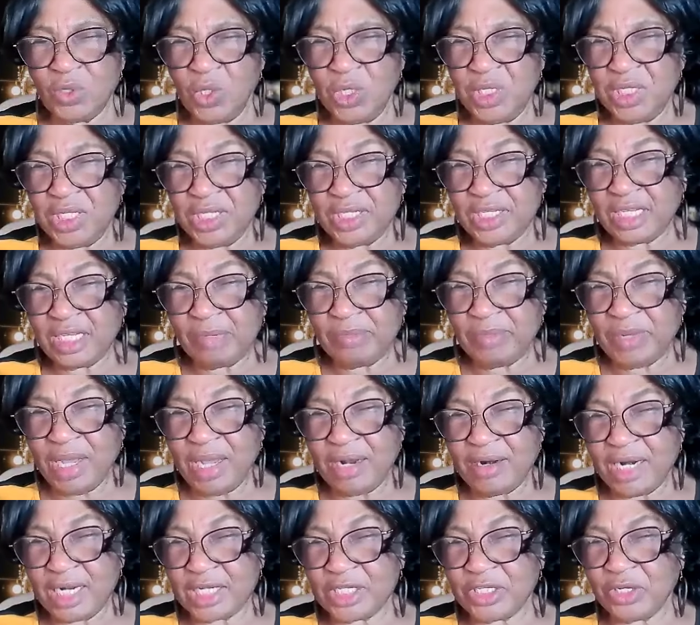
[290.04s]
going the same
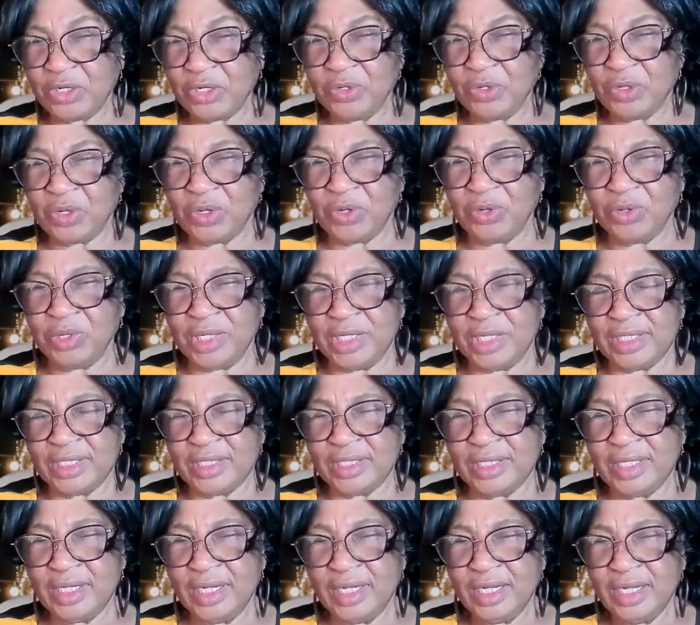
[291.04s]
direction you're going,
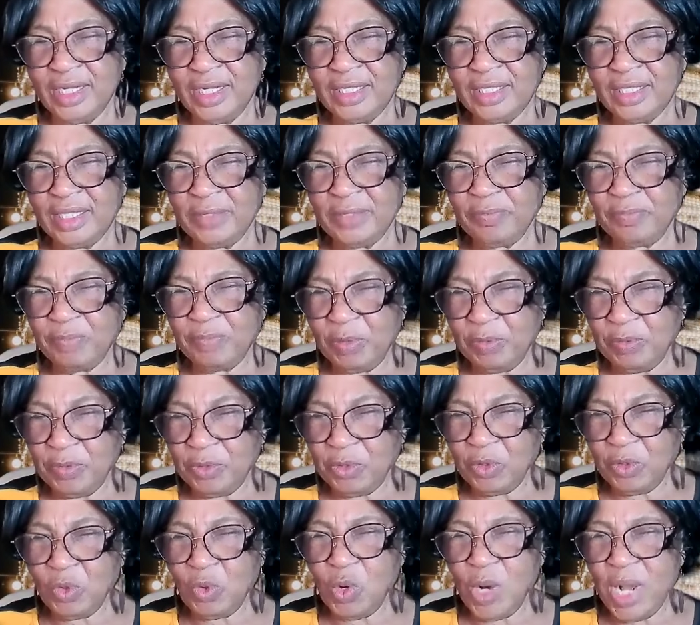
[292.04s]

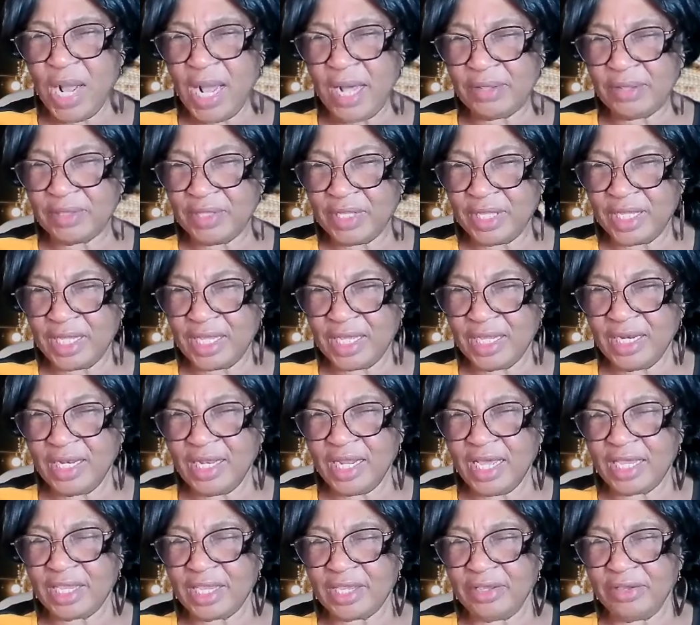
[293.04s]
people who are thinking
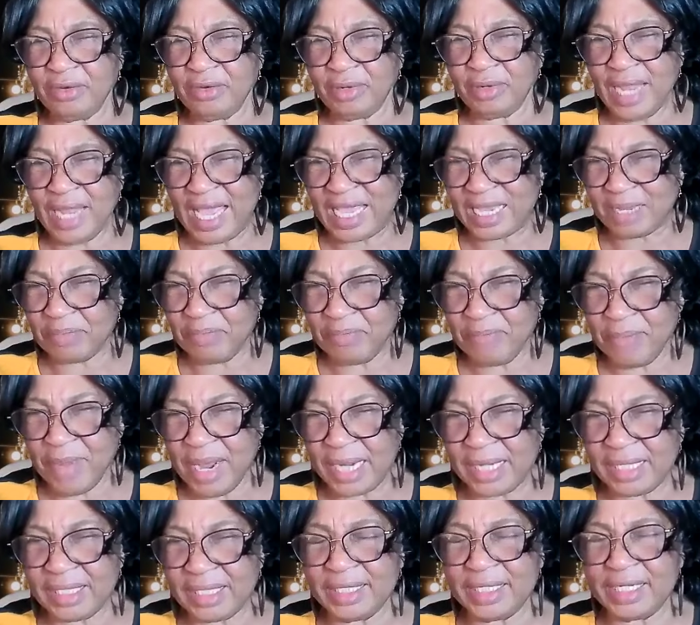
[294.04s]
like you,
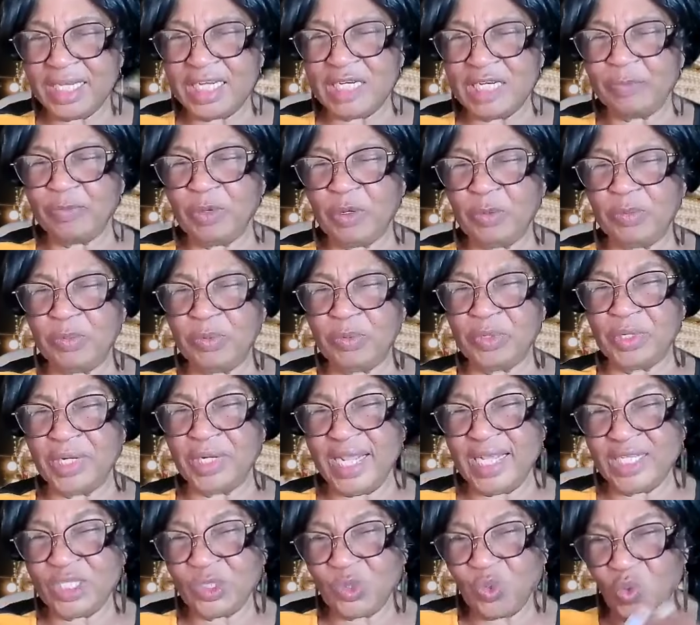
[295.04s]
like-minded people,
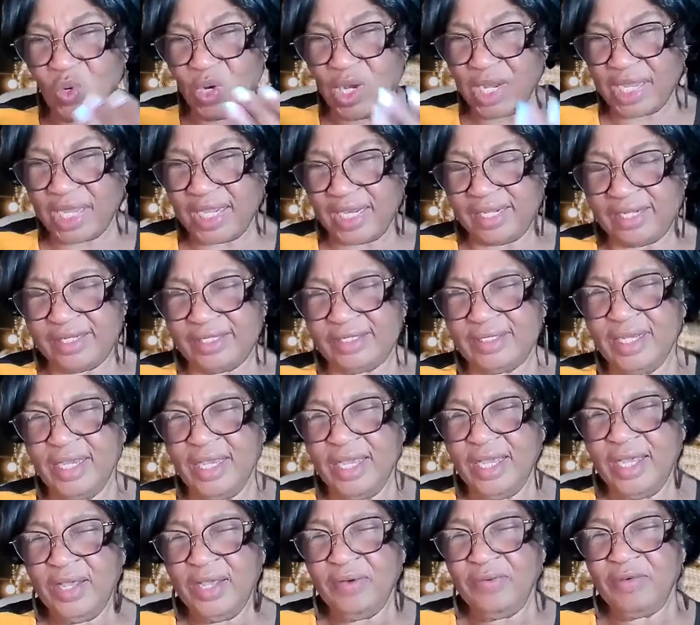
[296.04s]
networking
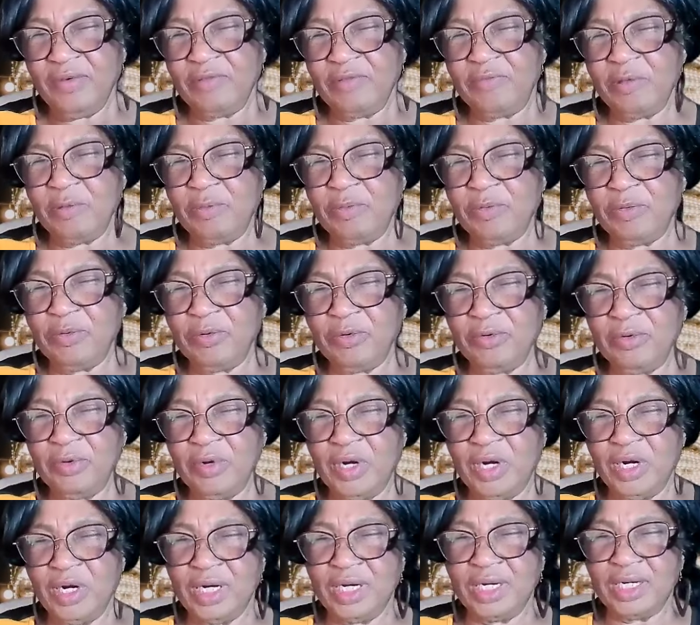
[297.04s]
with
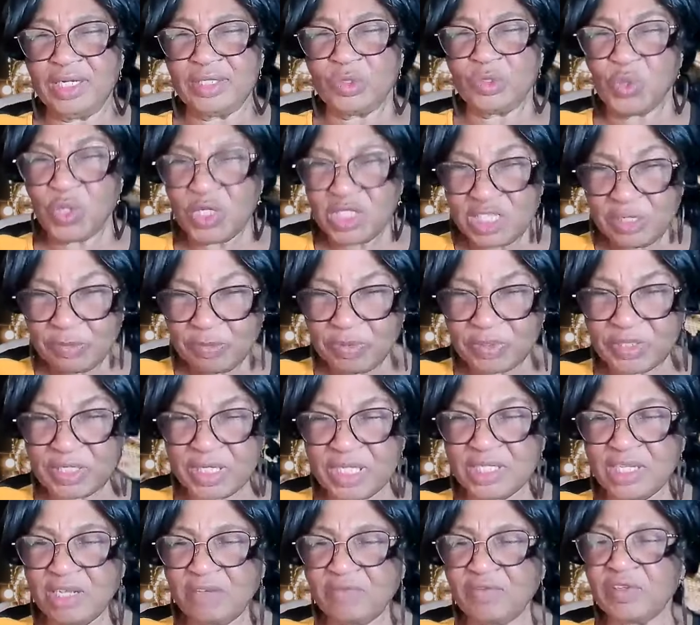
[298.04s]
people
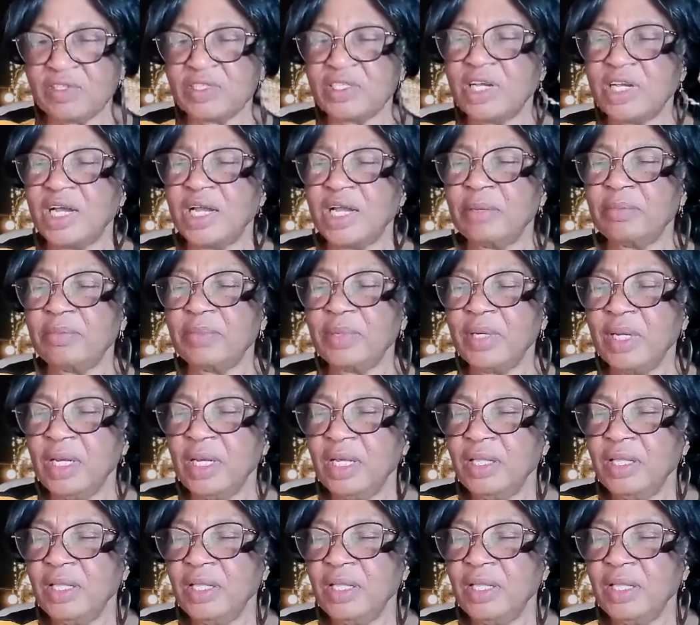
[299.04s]
20% of the time,